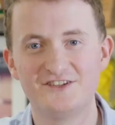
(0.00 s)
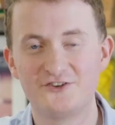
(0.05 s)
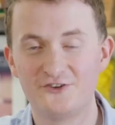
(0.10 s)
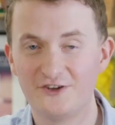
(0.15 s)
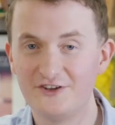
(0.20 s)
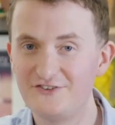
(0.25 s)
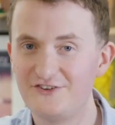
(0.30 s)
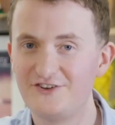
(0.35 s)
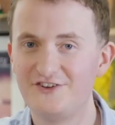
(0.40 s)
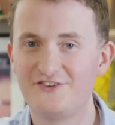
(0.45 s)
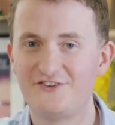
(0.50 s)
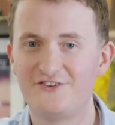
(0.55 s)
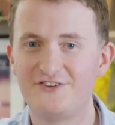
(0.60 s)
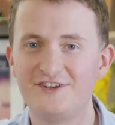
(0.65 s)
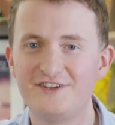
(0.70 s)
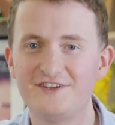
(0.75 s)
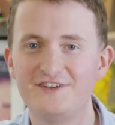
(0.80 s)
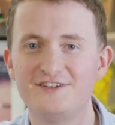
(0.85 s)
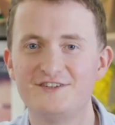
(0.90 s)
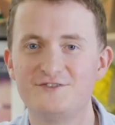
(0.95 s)
So as you can
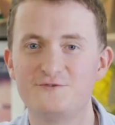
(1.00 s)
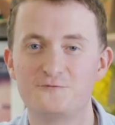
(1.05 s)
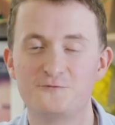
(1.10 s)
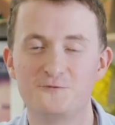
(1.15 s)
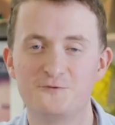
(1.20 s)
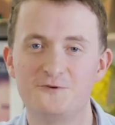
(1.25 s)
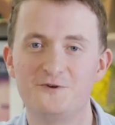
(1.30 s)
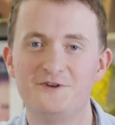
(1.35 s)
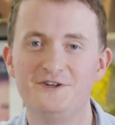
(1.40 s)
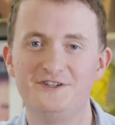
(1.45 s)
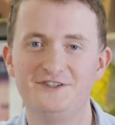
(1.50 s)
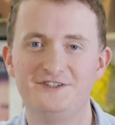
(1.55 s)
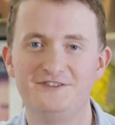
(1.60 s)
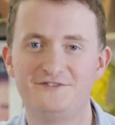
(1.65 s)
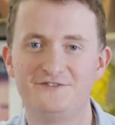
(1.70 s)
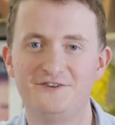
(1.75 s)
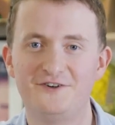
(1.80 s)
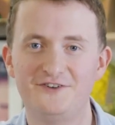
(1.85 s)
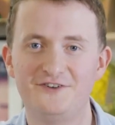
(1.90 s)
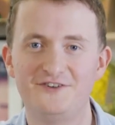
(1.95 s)
see, it's really
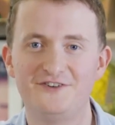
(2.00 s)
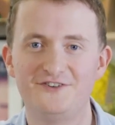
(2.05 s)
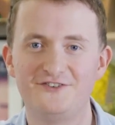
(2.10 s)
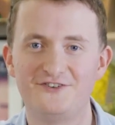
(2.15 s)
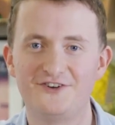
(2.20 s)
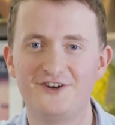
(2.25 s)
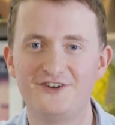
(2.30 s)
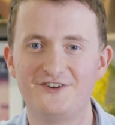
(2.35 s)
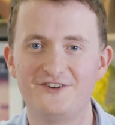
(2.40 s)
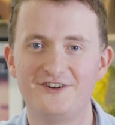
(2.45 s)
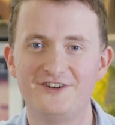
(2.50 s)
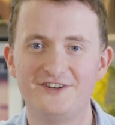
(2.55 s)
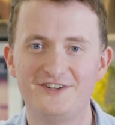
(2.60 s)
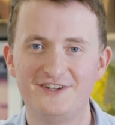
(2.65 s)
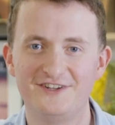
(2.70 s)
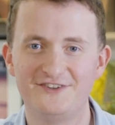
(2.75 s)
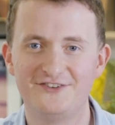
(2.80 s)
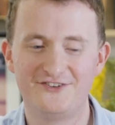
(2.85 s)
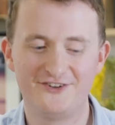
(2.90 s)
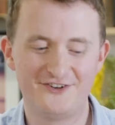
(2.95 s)
fun to jot your
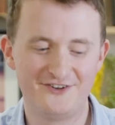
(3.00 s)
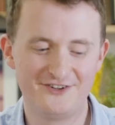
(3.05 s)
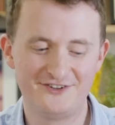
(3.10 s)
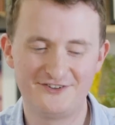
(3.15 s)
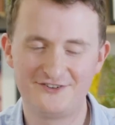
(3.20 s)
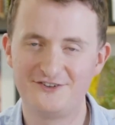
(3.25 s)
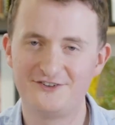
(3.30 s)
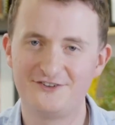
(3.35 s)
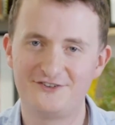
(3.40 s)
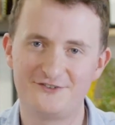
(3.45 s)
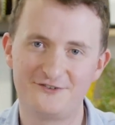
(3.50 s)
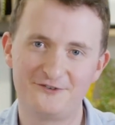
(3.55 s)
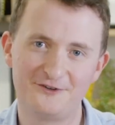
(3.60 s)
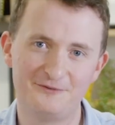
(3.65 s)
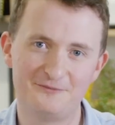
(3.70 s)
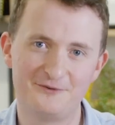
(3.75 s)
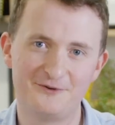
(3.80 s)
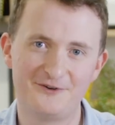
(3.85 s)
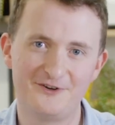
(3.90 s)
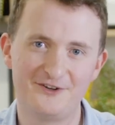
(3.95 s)
ideas down into a
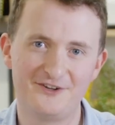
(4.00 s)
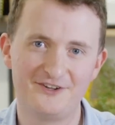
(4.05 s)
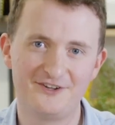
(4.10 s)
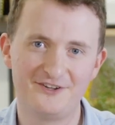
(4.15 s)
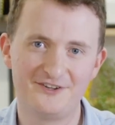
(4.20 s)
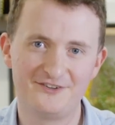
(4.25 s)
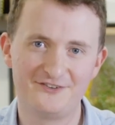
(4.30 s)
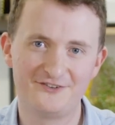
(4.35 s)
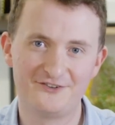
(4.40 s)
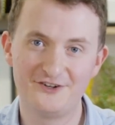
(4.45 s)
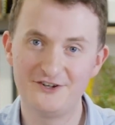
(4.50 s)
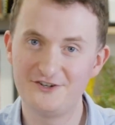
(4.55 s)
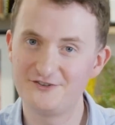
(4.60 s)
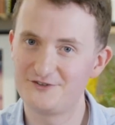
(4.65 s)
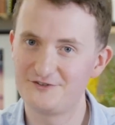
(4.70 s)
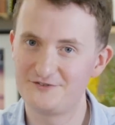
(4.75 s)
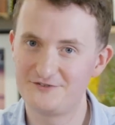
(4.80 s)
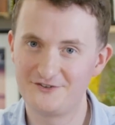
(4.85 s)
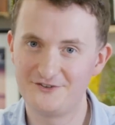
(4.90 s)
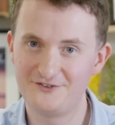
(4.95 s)
storyboard. So now it's
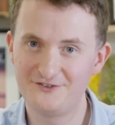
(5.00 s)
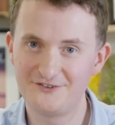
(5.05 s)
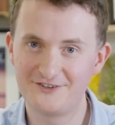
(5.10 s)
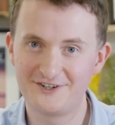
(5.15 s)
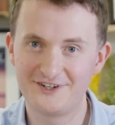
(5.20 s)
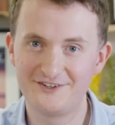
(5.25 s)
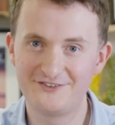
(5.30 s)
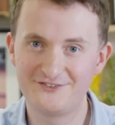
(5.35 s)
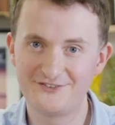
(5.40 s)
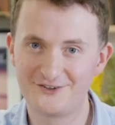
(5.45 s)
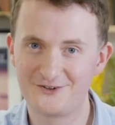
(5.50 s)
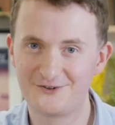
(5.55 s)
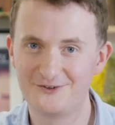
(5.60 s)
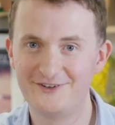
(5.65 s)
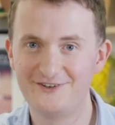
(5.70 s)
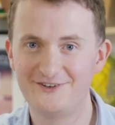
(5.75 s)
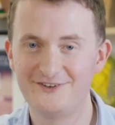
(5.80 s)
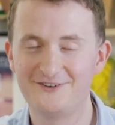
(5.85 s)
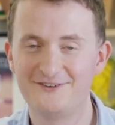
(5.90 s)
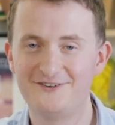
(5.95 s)
over to you guys to create your